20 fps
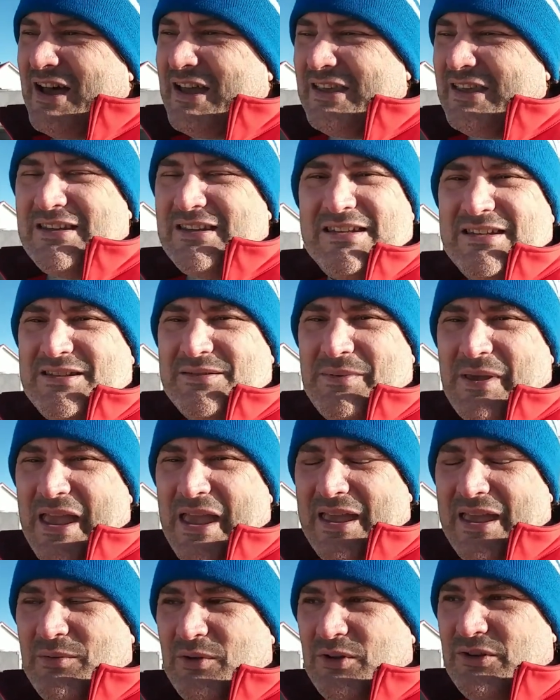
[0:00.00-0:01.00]
You need to
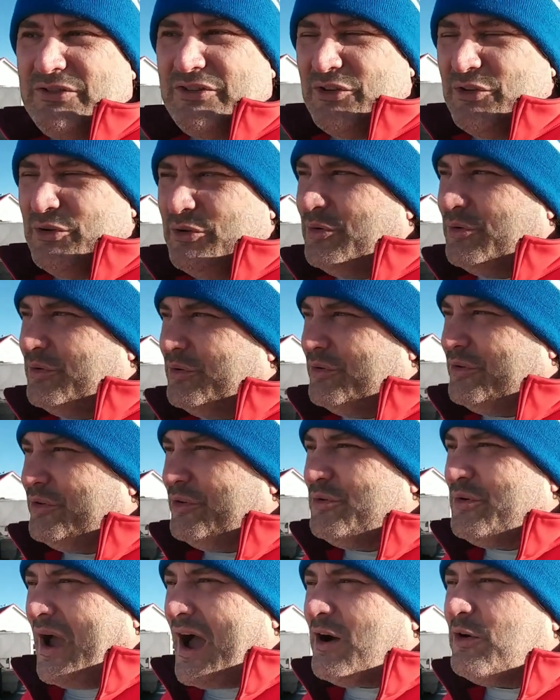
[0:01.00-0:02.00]
be able to
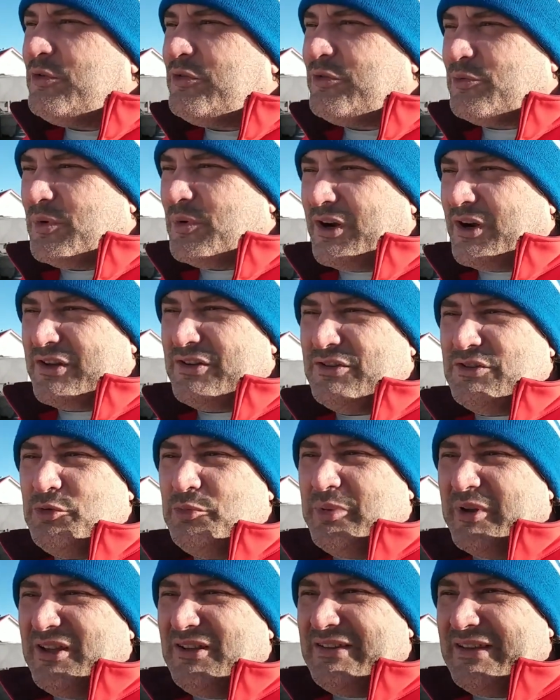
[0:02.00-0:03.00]
do housework, do
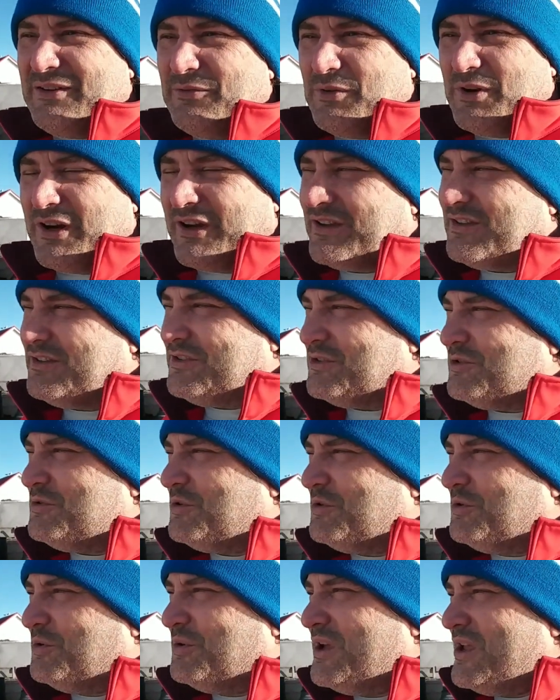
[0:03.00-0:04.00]
building work,
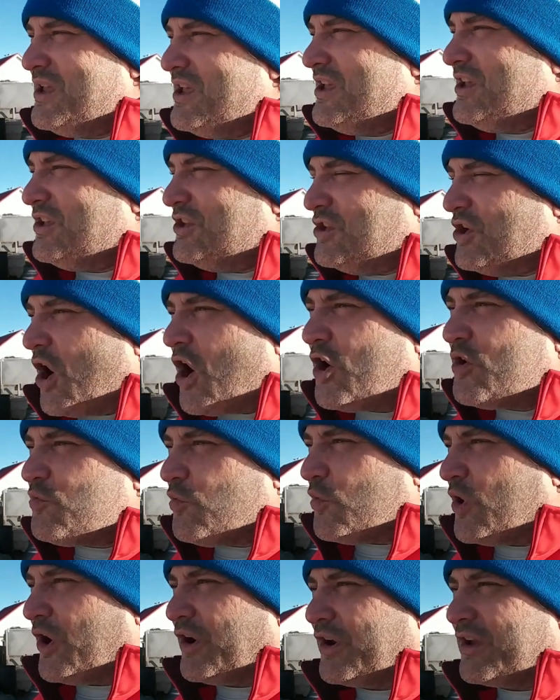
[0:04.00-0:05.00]
do yard
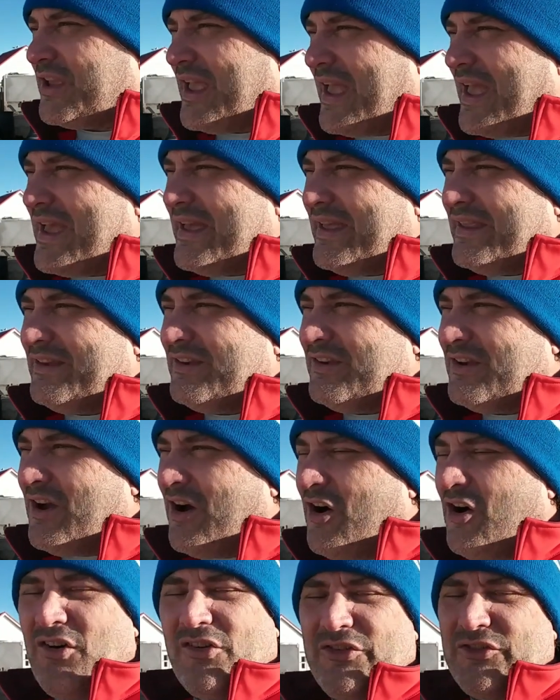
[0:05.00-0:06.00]
work, and
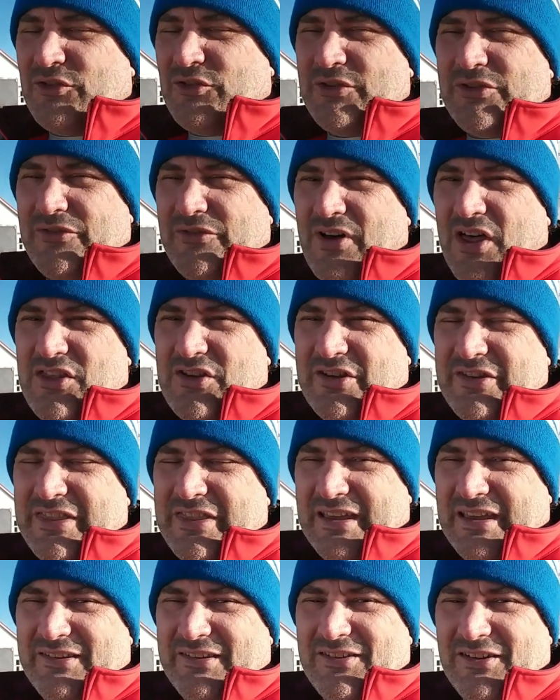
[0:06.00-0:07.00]
all sorts of other
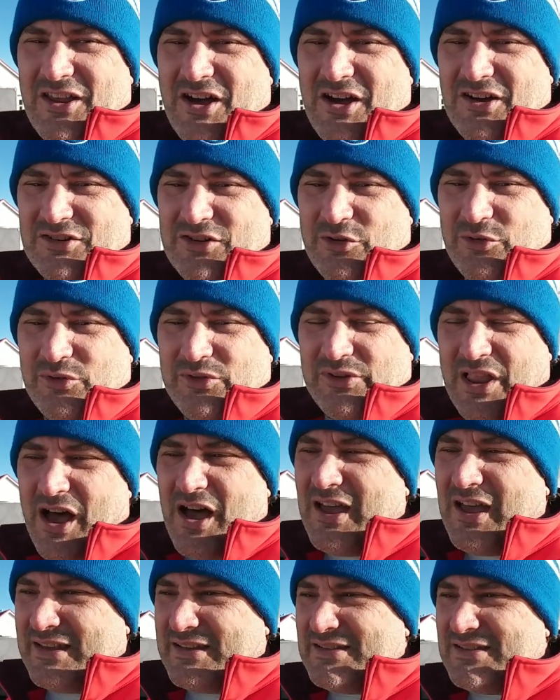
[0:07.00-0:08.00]
things along those
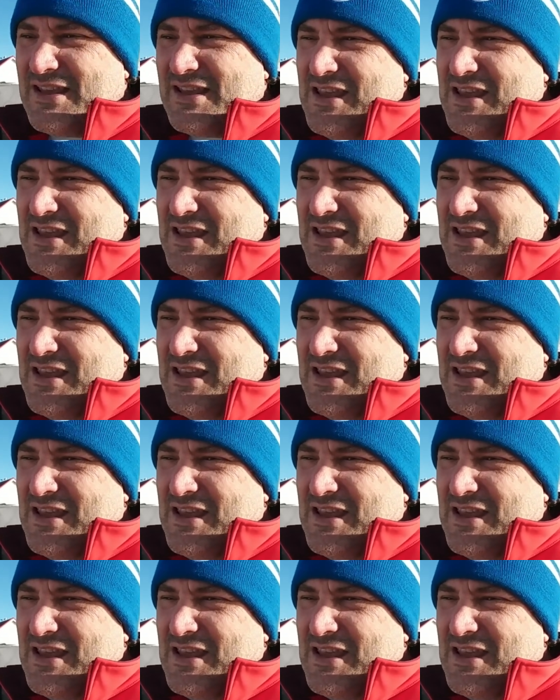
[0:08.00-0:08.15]
lines.